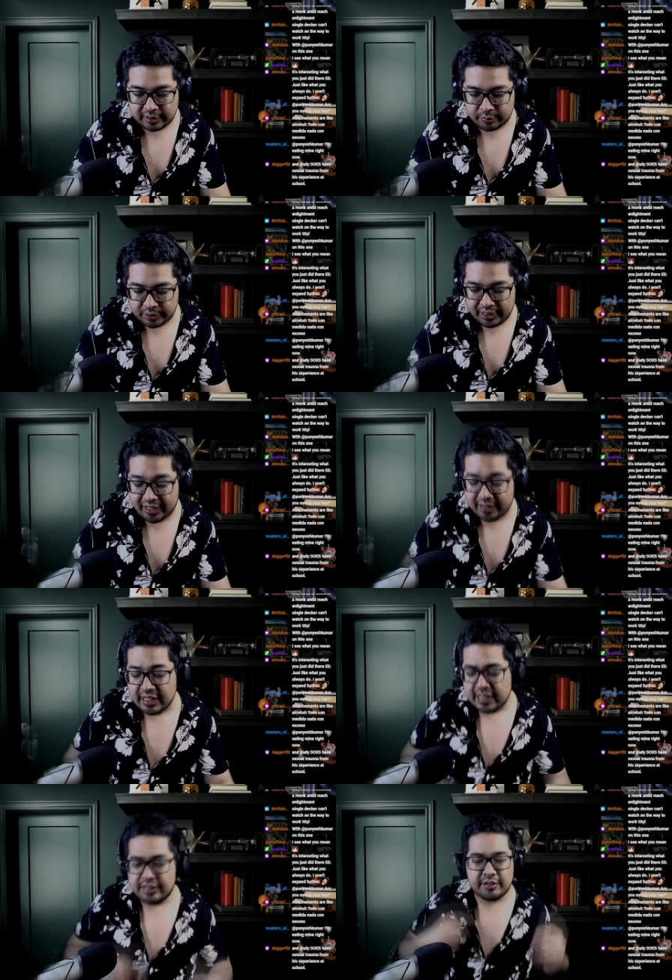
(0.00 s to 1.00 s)
that we had.
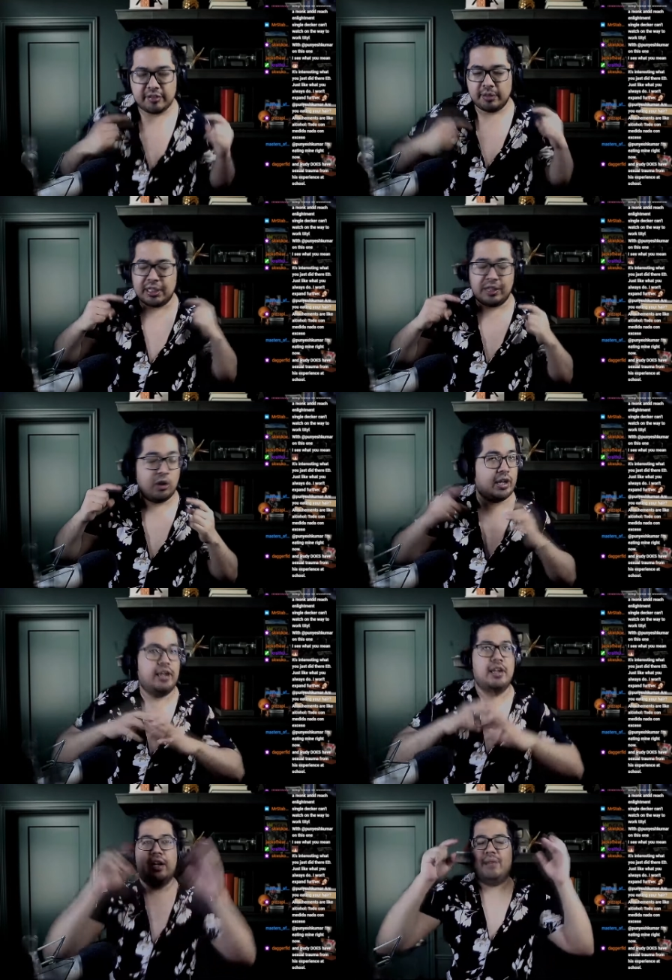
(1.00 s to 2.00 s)
This is something.
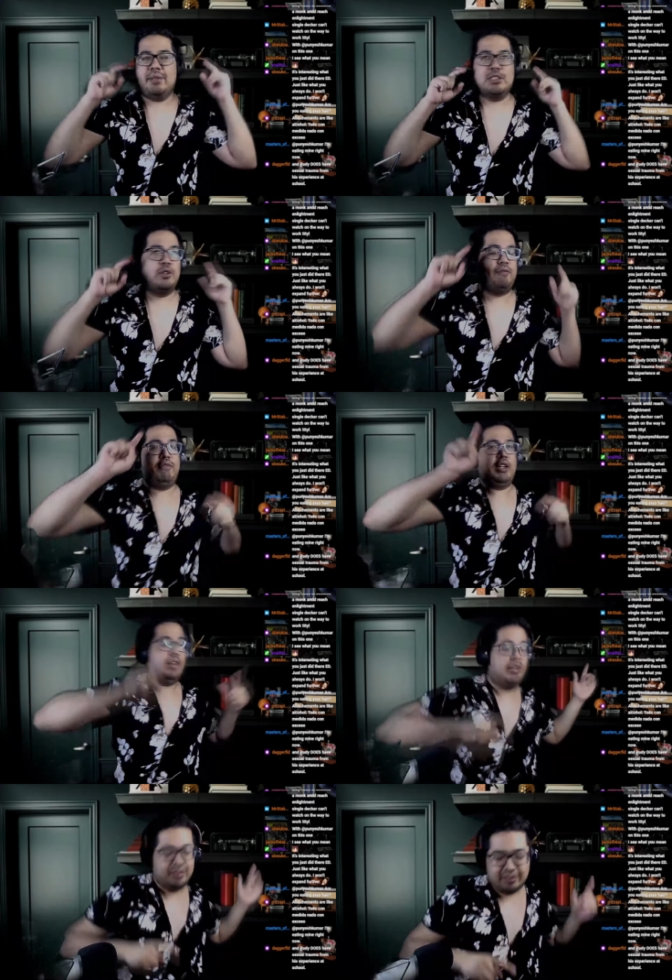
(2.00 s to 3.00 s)
Okay, I'm about to go.
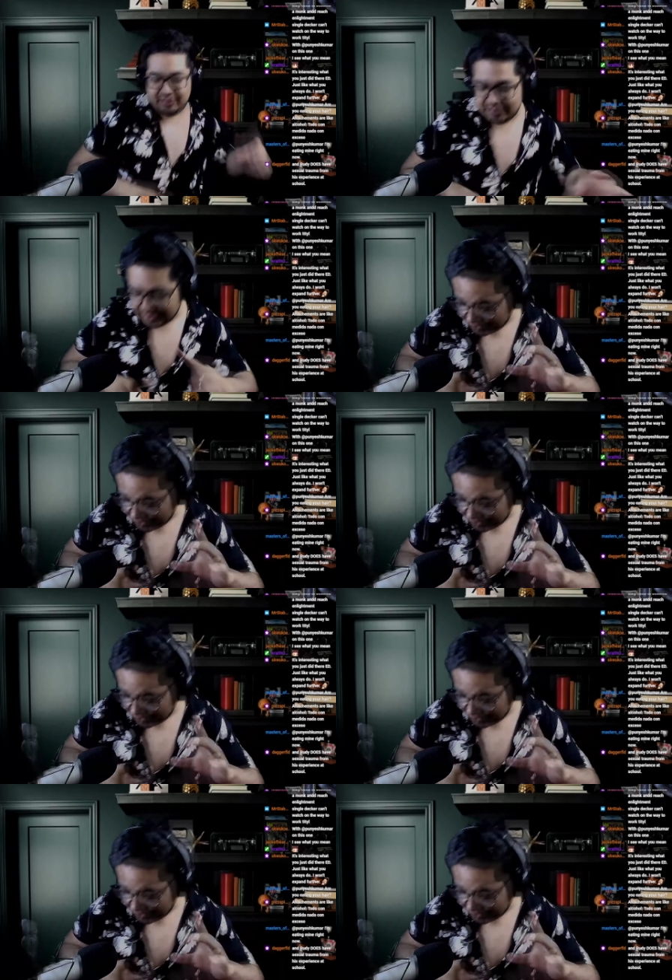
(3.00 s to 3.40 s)
I'm